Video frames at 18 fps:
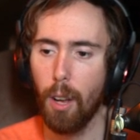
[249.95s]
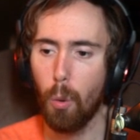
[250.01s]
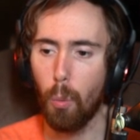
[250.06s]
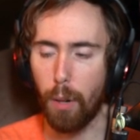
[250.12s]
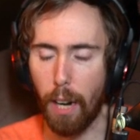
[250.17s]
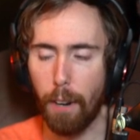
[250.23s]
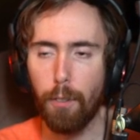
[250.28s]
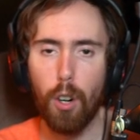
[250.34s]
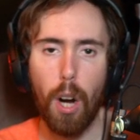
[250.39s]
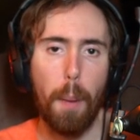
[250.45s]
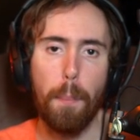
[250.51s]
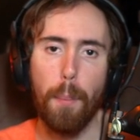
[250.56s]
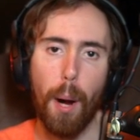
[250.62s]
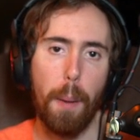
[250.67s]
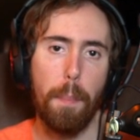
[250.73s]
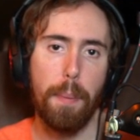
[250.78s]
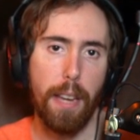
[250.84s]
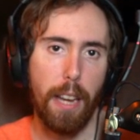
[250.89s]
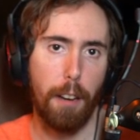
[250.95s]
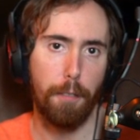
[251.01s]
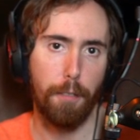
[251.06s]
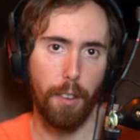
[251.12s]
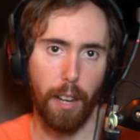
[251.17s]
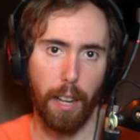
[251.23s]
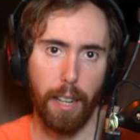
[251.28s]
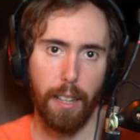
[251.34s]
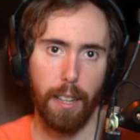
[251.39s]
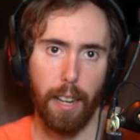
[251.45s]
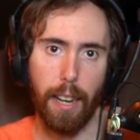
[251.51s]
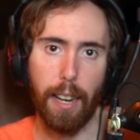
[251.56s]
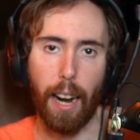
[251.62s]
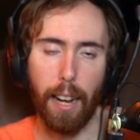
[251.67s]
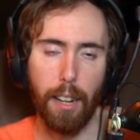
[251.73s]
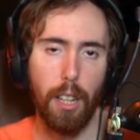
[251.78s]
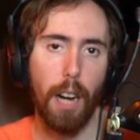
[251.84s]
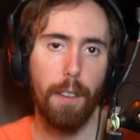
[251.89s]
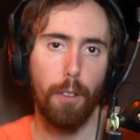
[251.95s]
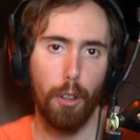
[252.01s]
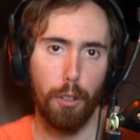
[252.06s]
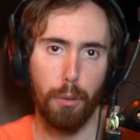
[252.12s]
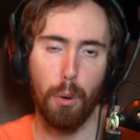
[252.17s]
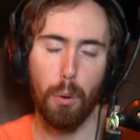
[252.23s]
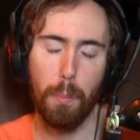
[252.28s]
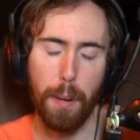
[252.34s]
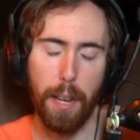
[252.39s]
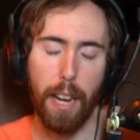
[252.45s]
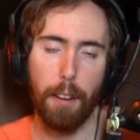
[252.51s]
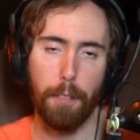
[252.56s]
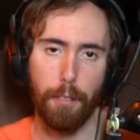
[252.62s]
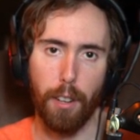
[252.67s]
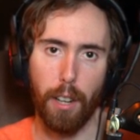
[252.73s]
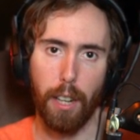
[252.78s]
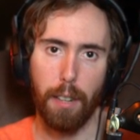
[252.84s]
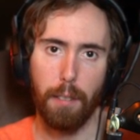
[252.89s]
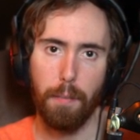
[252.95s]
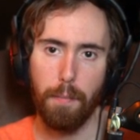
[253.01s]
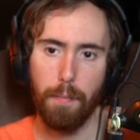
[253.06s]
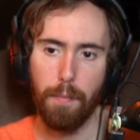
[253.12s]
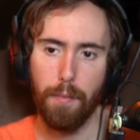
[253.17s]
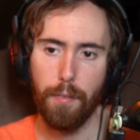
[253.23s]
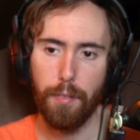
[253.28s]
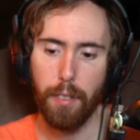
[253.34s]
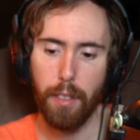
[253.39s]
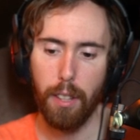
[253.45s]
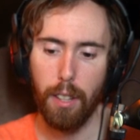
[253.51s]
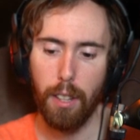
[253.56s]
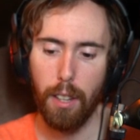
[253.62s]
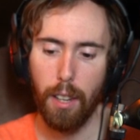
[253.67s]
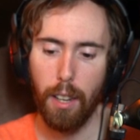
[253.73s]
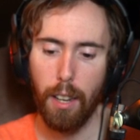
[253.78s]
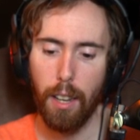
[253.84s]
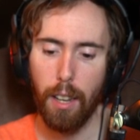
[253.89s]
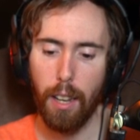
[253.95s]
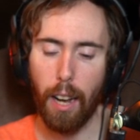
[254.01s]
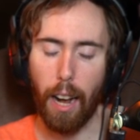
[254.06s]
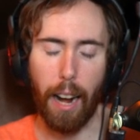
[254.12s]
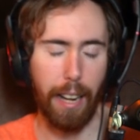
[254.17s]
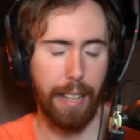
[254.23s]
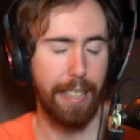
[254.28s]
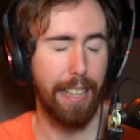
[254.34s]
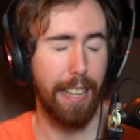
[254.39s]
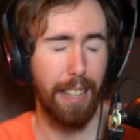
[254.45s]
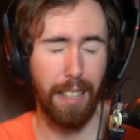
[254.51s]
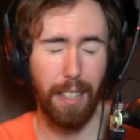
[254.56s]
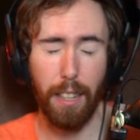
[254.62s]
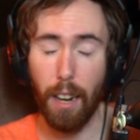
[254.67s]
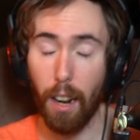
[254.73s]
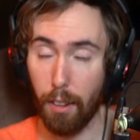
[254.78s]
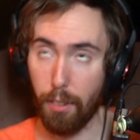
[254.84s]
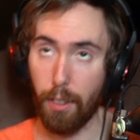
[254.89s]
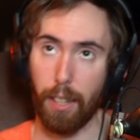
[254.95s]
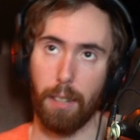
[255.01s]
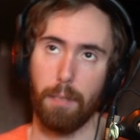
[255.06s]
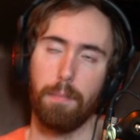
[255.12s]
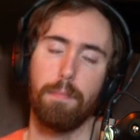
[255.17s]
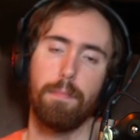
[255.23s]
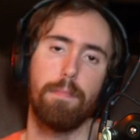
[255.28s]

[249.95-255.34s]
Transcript: Whenever I play BFA and I level through BFA, I get nothing.